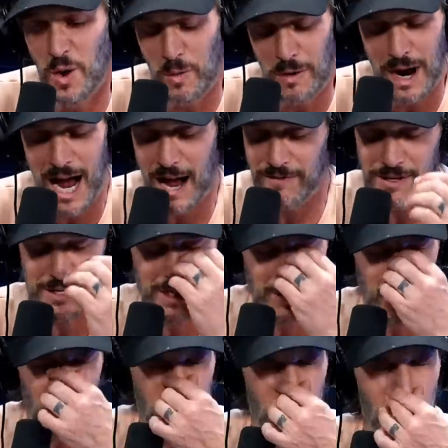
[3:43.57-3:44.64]
We're having
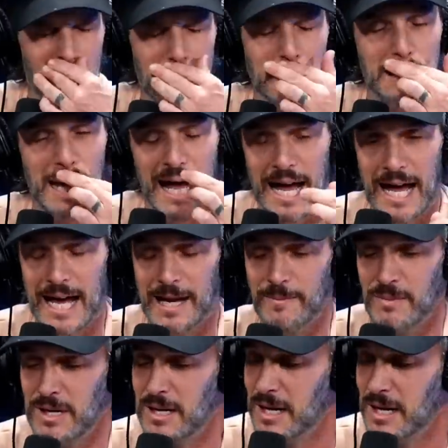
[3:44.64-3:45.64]
such a great time.